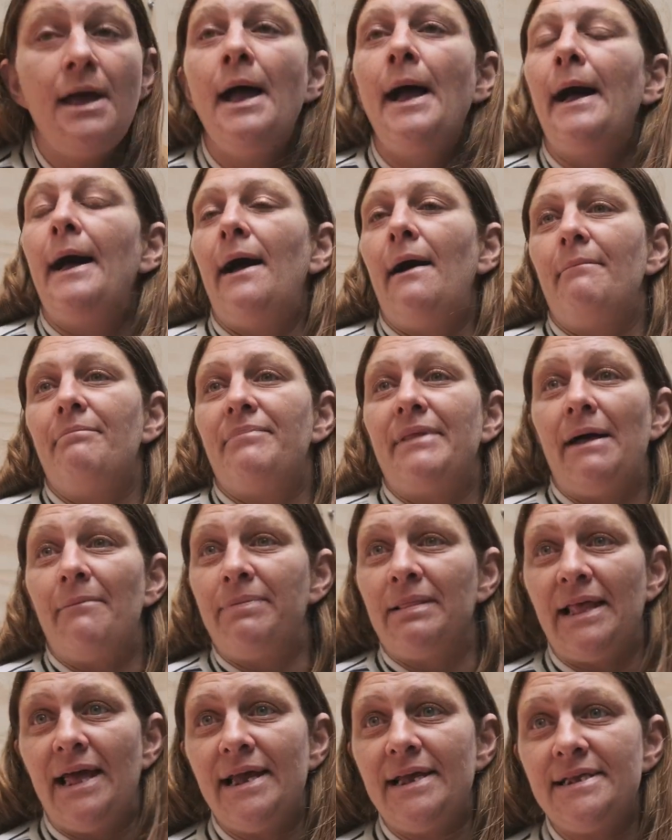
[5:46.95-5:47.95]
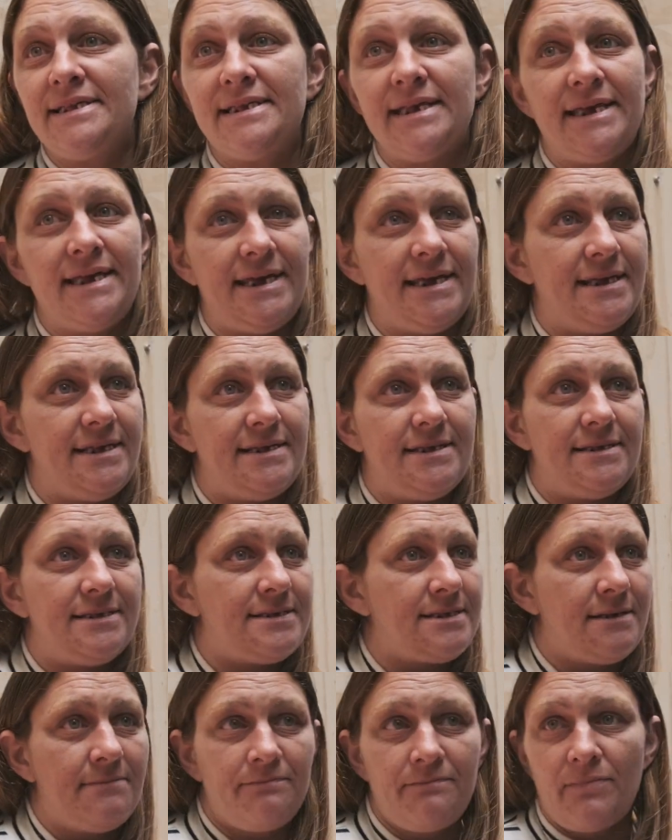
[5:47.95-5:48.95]
That place
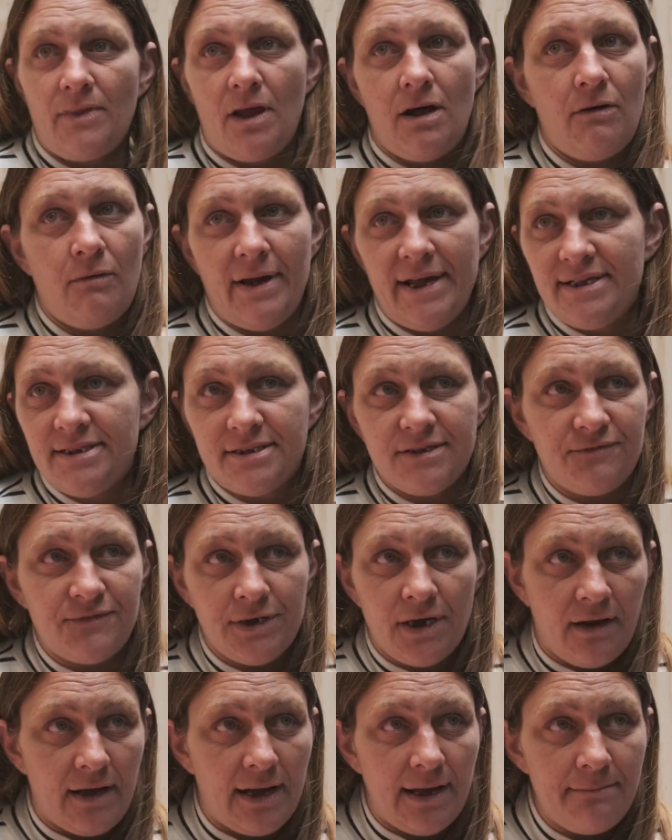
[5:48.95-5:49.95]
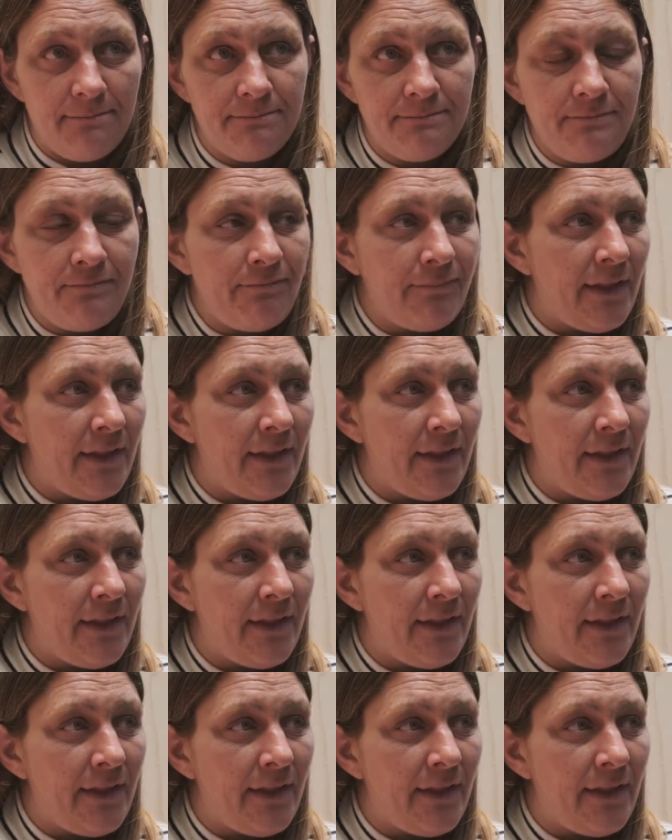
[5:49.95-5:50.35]
is a waste of time.